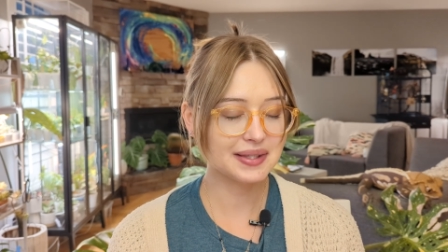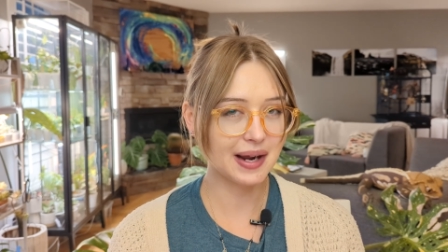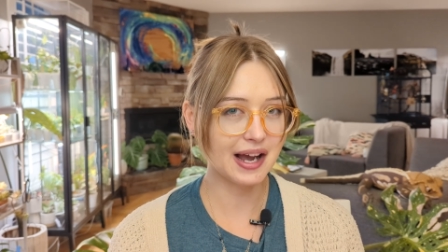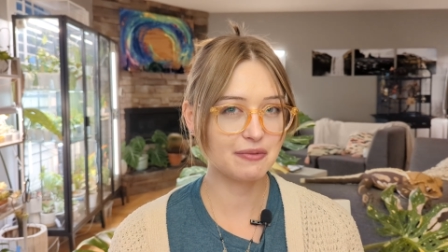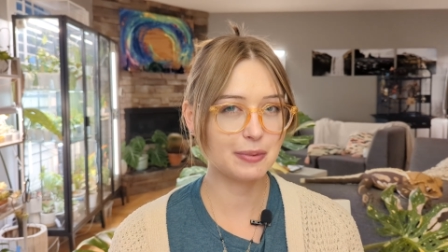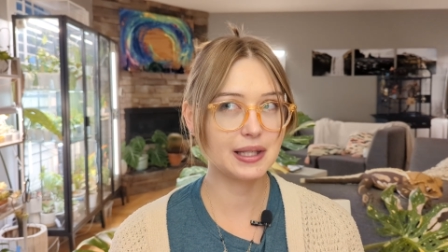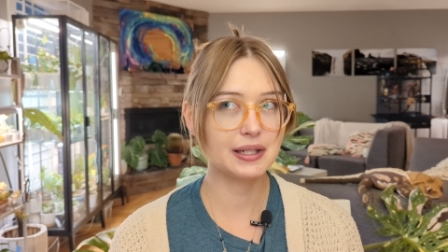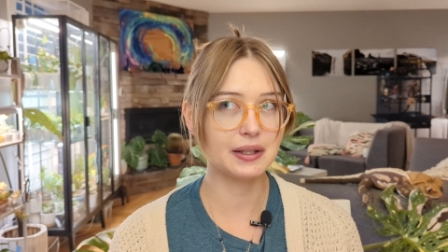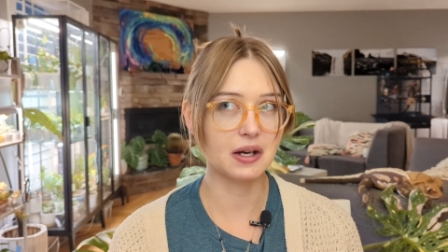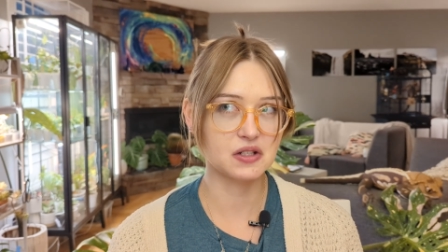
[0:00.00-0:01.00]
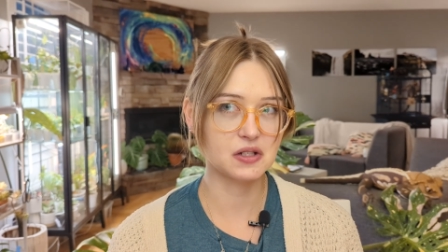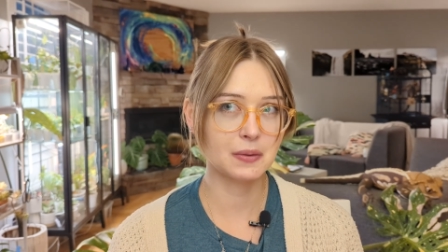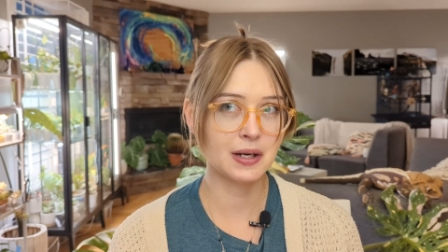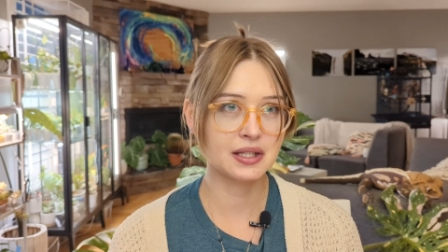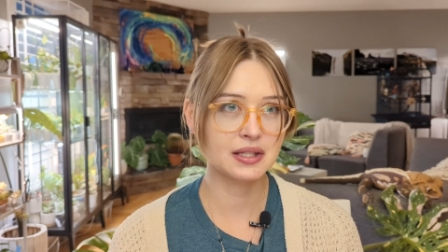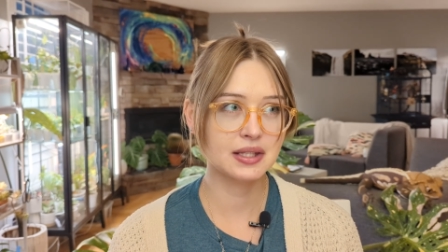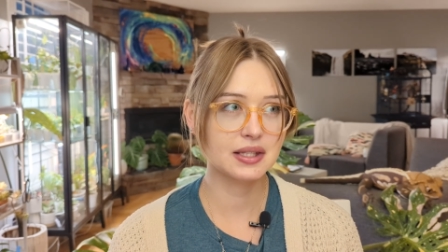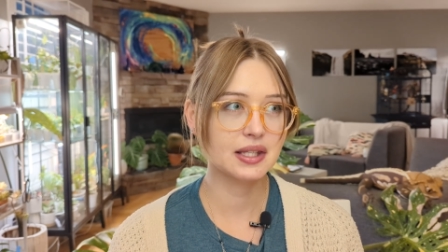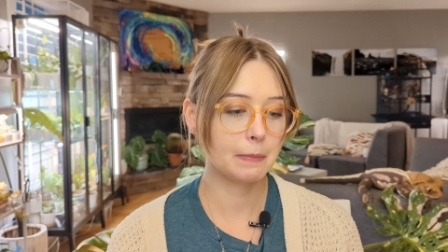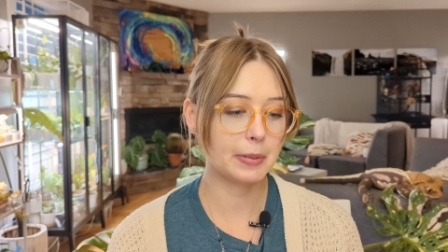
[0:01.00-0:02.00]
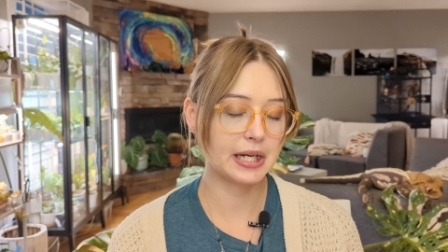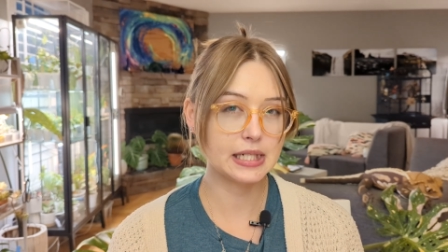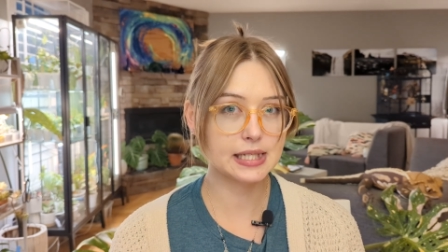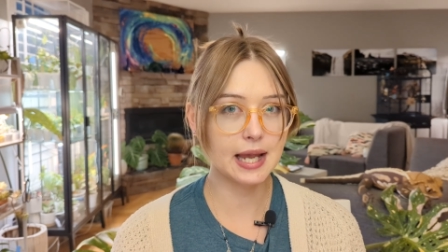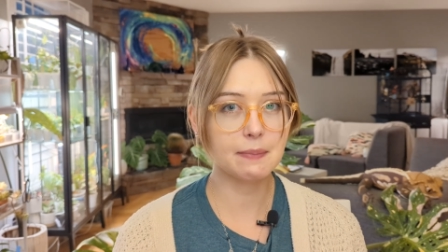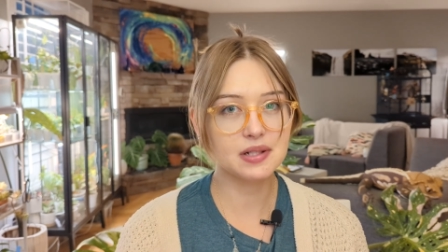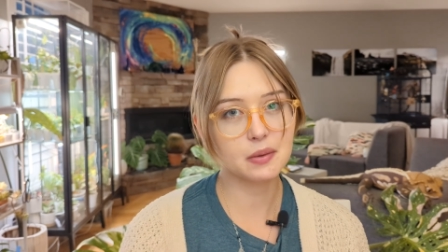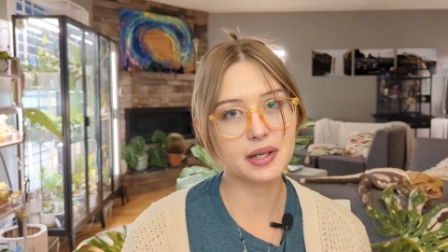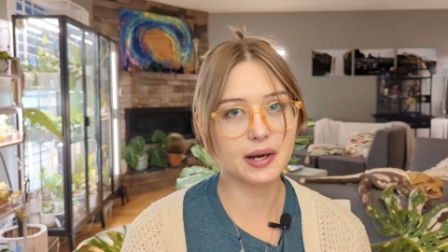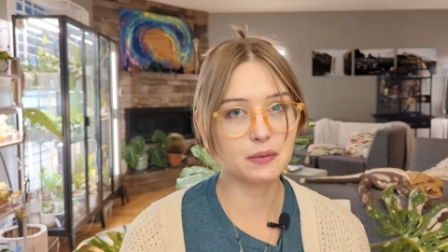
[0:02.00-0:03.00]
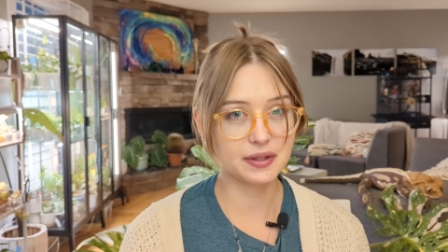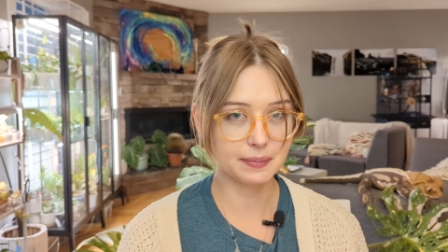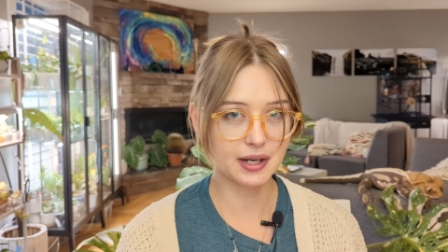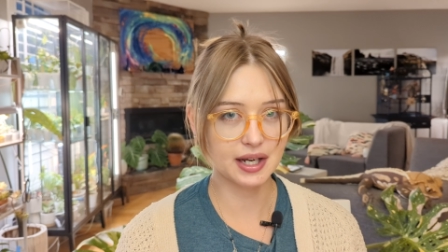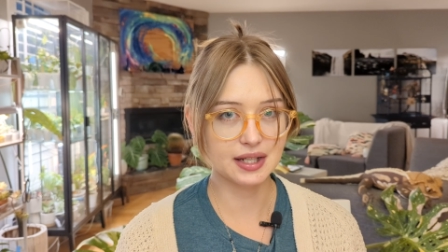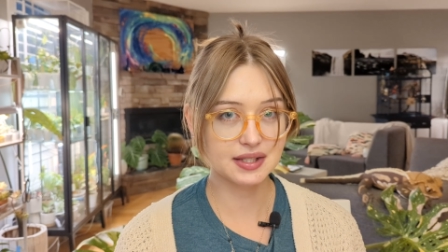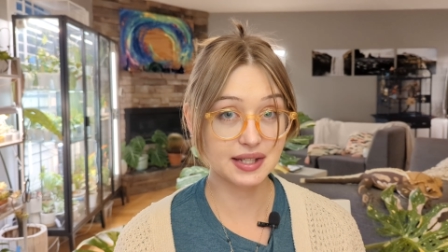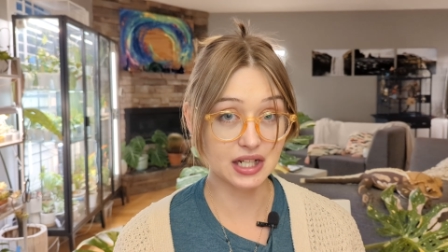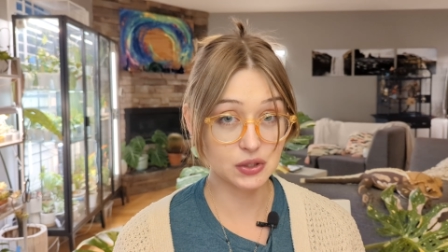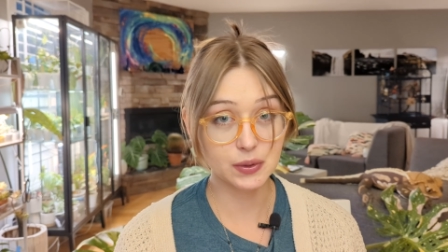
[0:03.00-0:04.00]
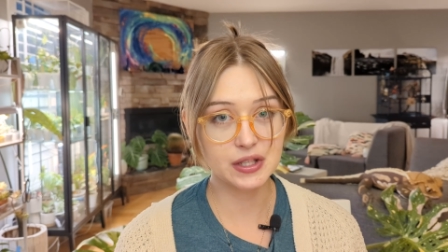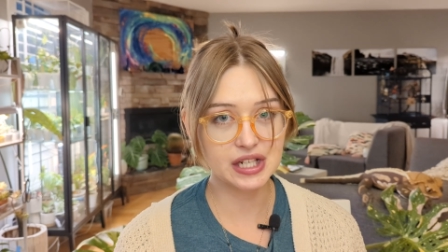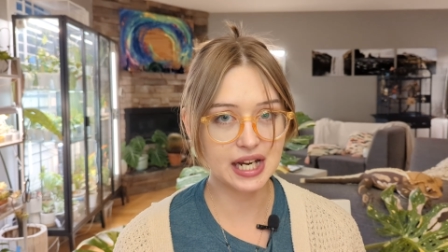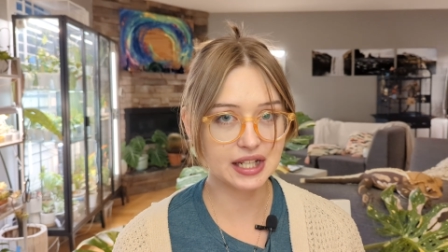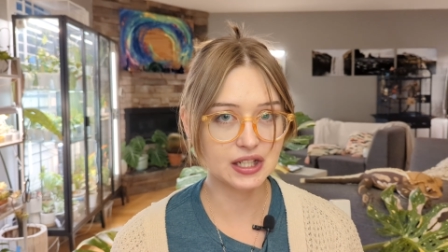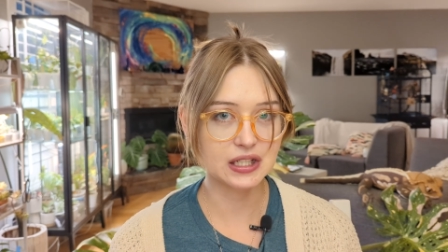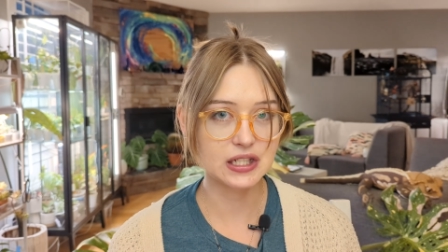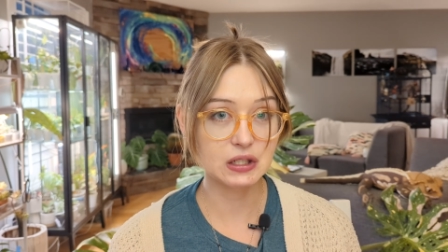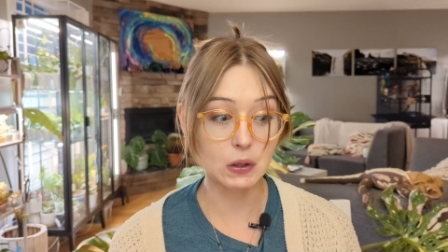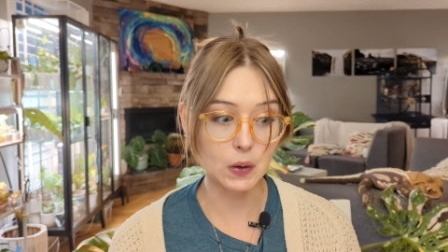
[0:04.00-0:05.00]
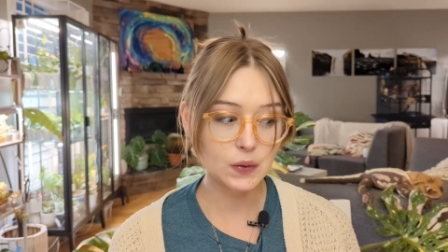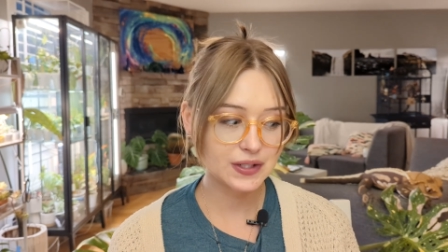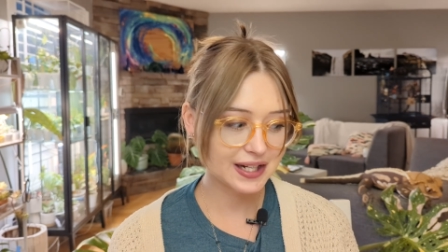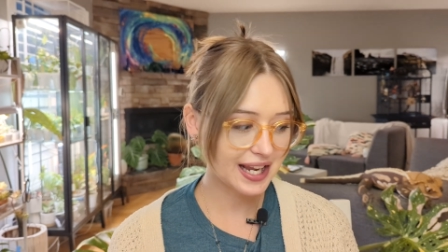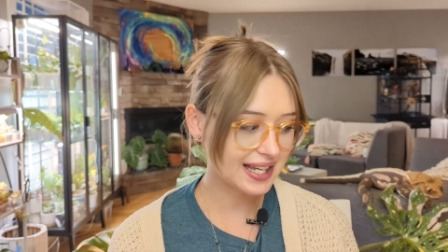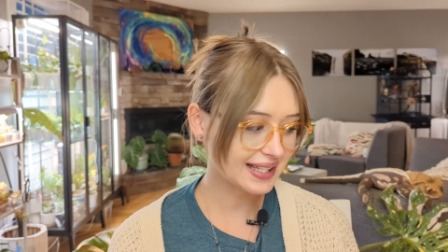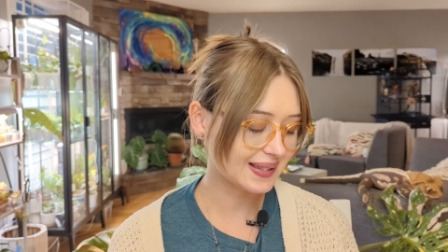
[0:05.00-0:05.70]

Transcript: There have been larger ones, but it just happened to work out with my schedule that I could go today.